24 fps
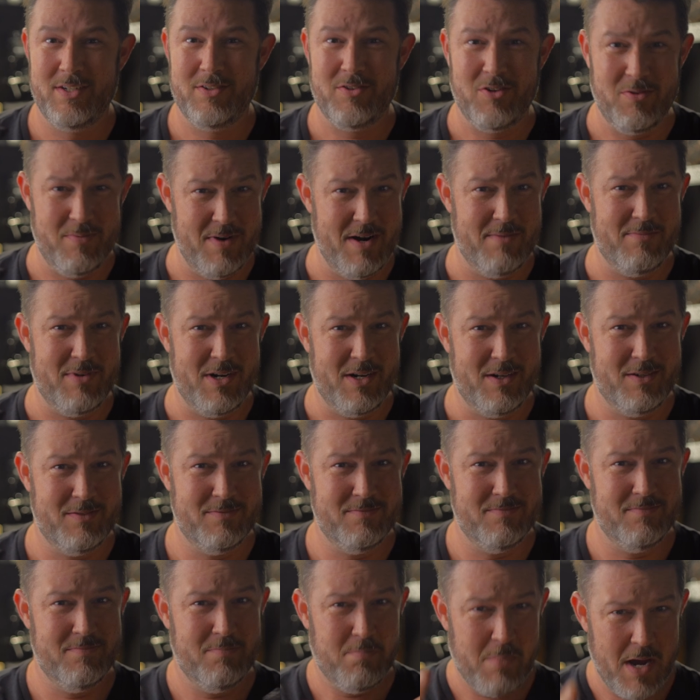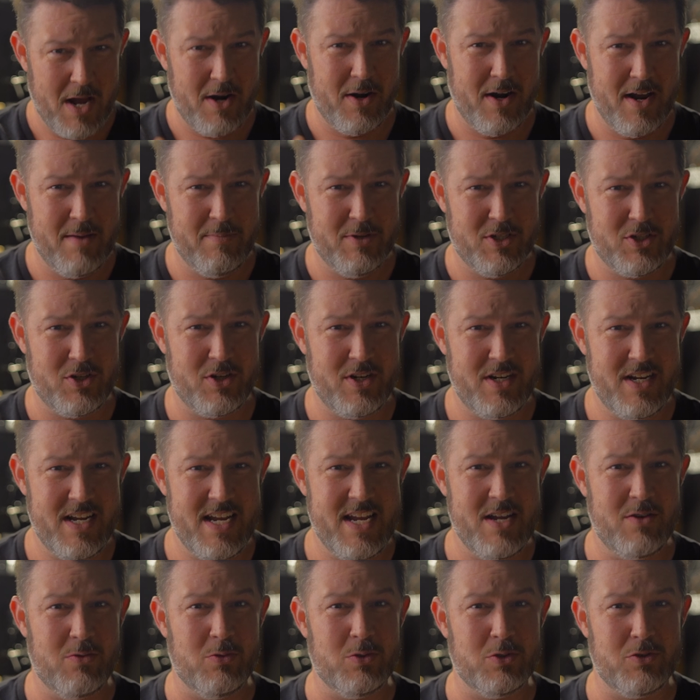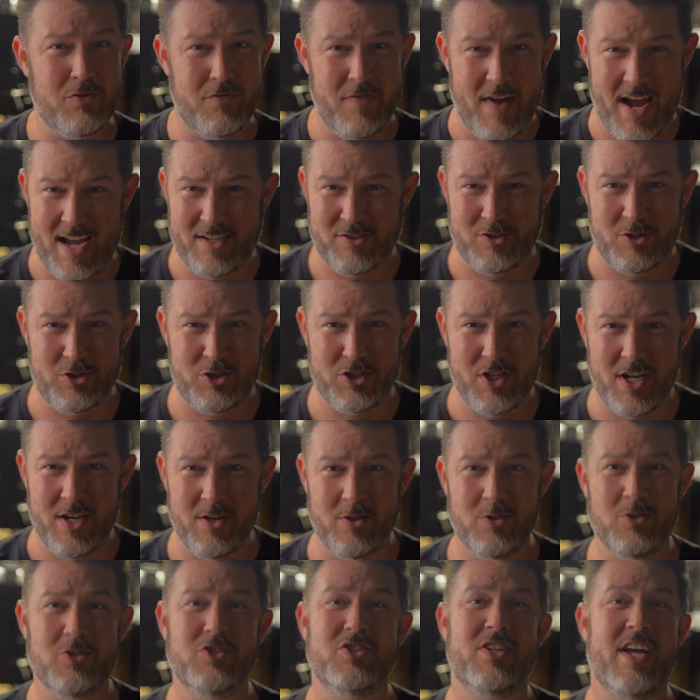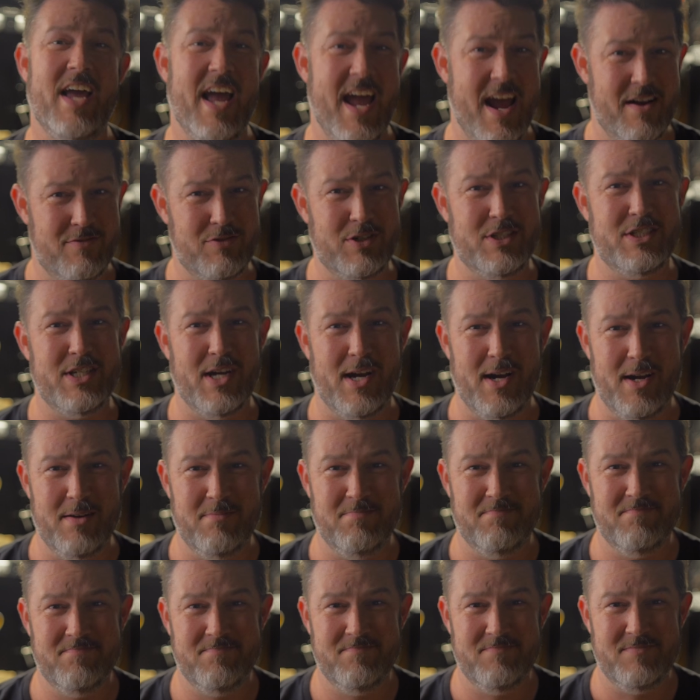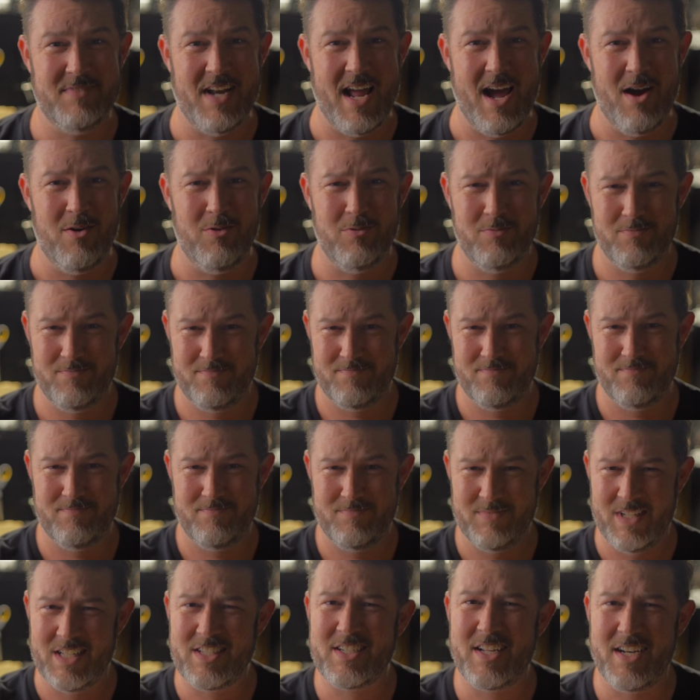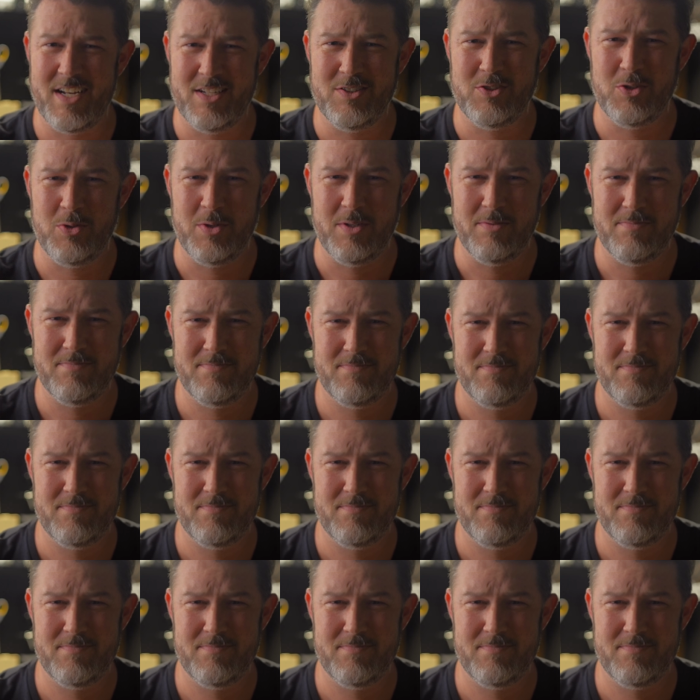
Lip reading: Remember, better imagery equals faster sales every time. Now, let's get into it.